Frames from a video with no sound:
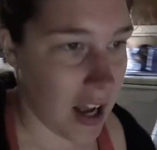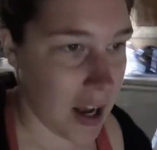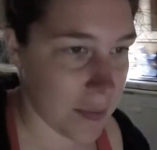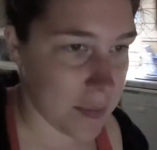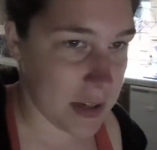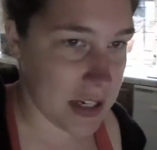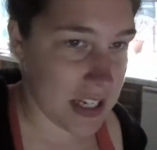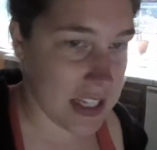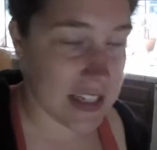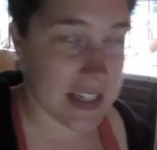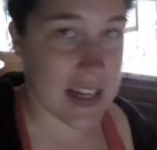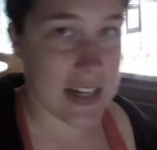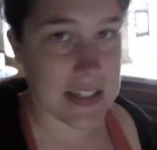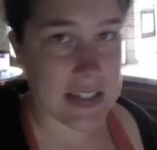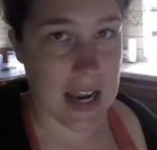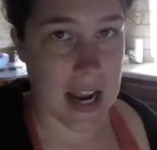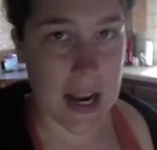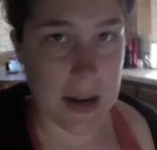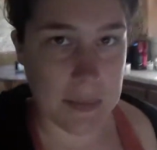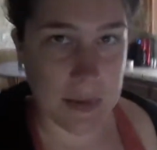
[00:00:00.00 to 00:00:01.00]
And in that
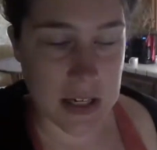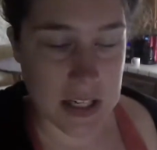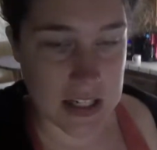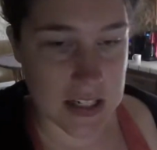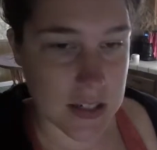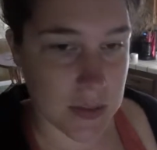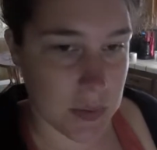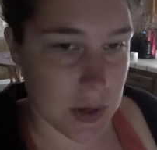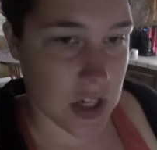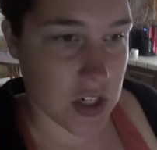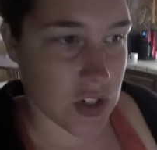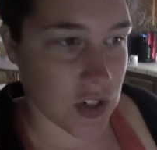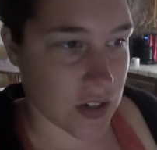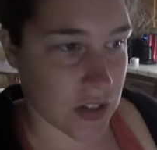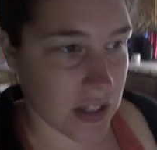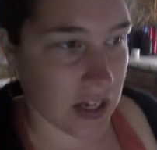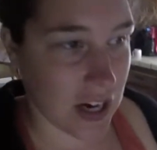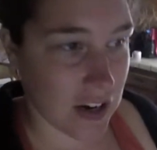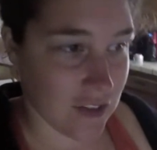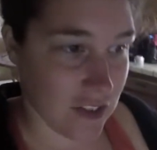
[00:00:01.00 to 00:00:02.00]
time I need to make sure
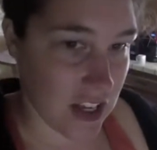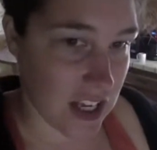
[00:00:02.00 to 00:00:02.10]
that I've